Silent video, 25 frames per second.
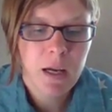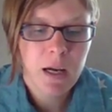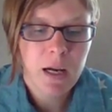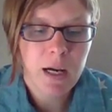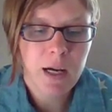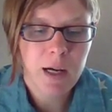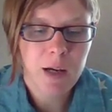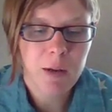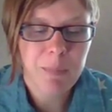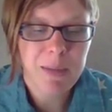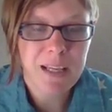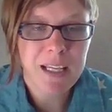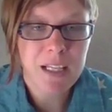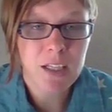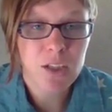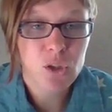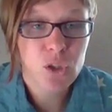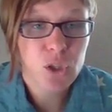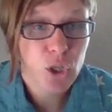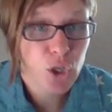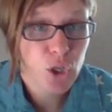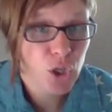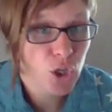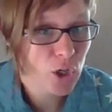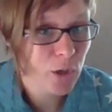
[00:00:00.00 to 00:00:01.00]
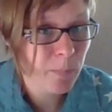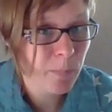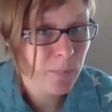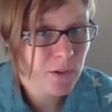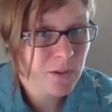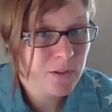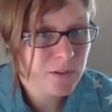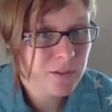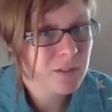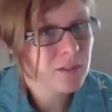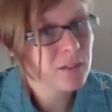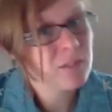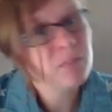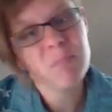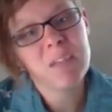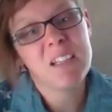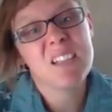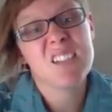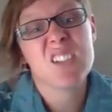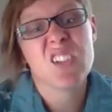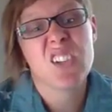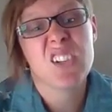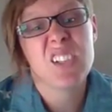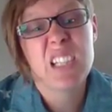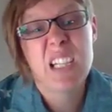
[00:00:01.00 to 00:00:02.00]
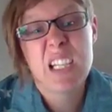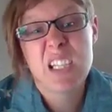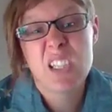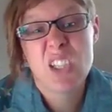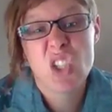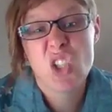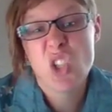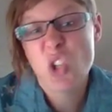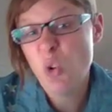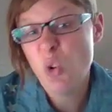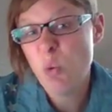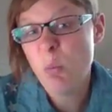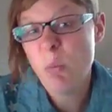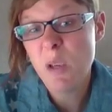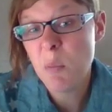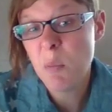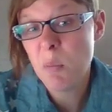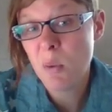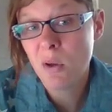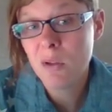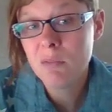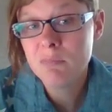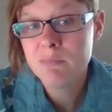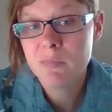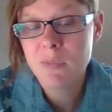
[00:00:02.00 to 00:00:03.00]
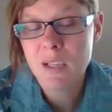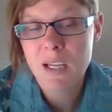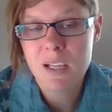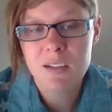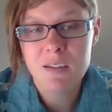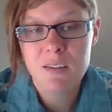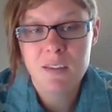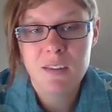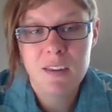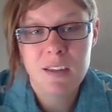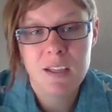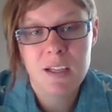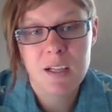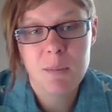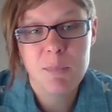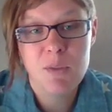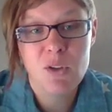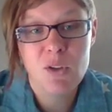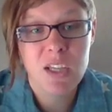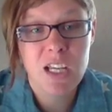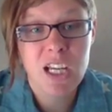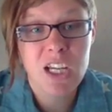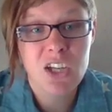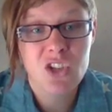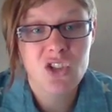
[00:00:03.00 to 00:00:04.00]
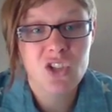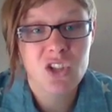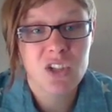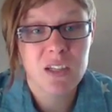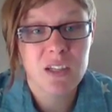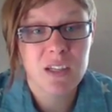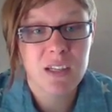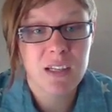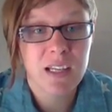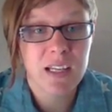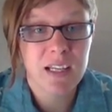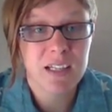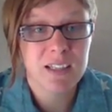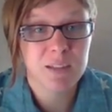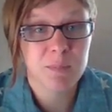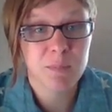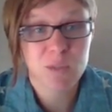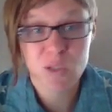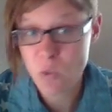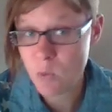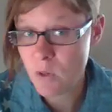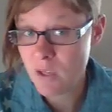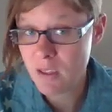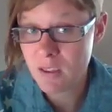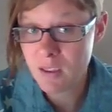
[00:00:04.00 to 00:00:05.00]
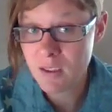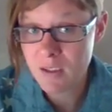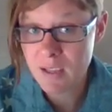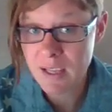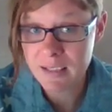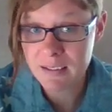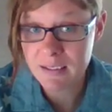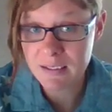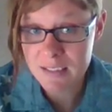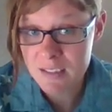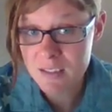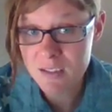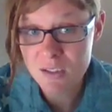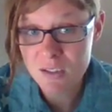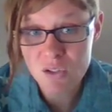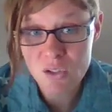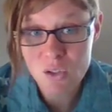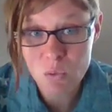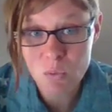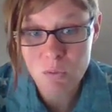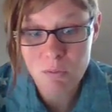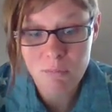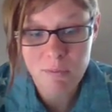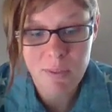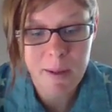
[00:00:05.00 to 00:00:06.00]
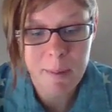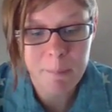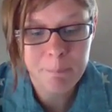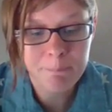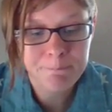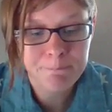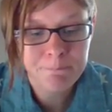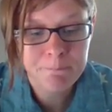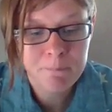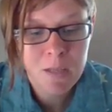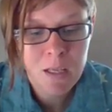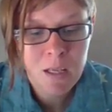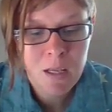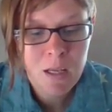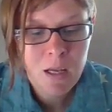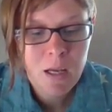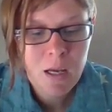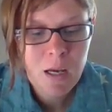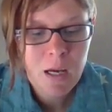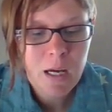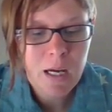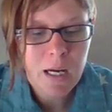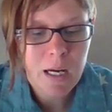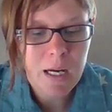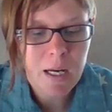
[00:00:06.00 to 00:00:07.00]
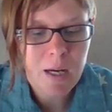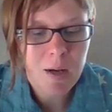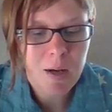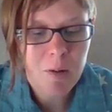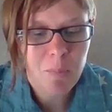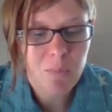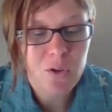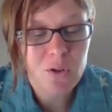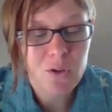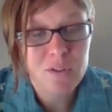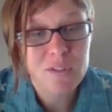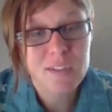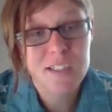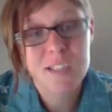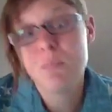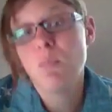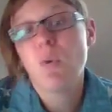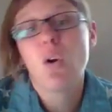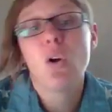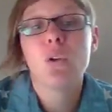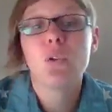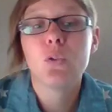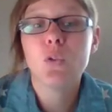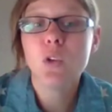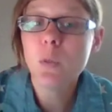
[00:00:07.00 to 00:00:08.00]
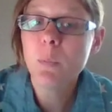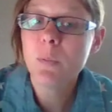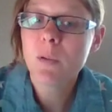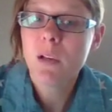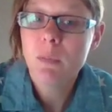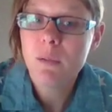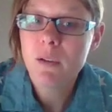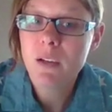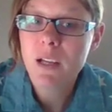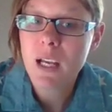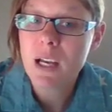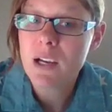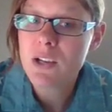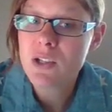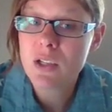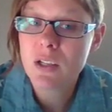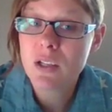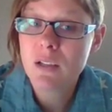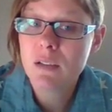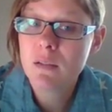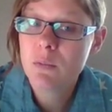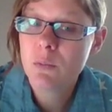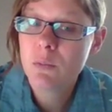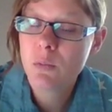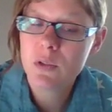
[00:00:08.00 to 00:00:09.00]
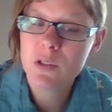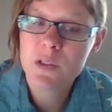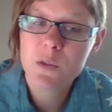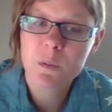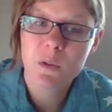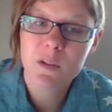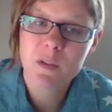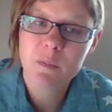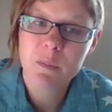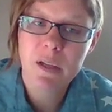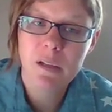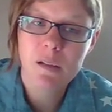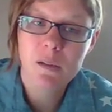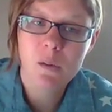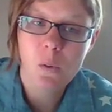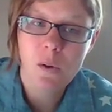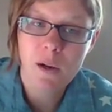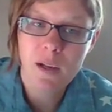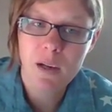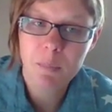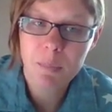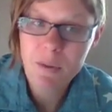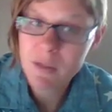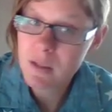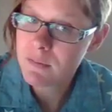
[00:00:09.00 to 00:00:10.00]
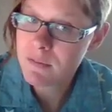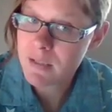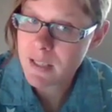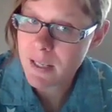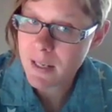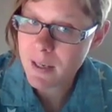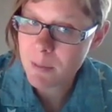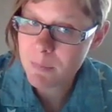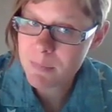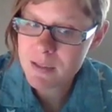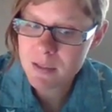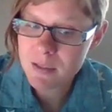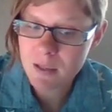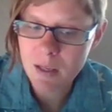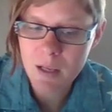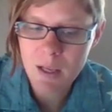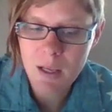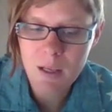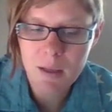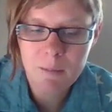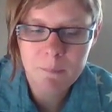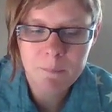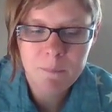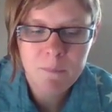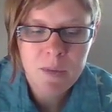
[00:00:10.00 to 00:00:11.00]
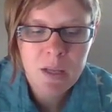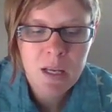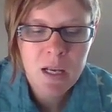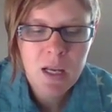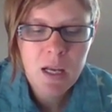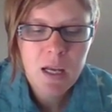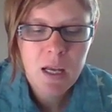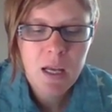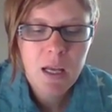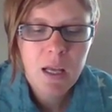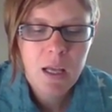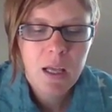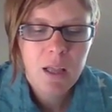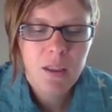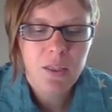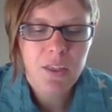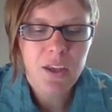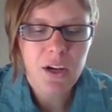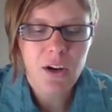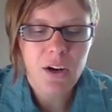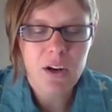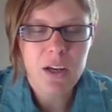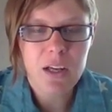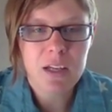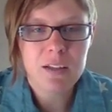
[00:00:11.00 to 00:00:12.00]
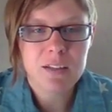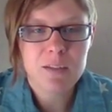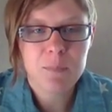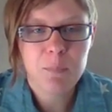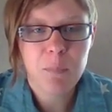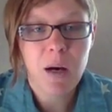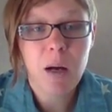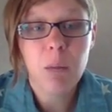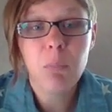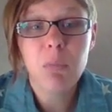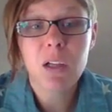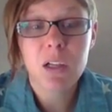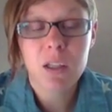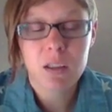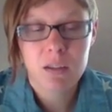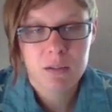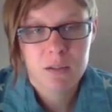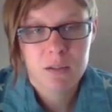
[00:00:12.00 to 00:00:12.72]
Interpersonal means there are at least two people, and the communication is between at least the two of them. There's small group communication, which we'll spend quite a bit of time studying. There is public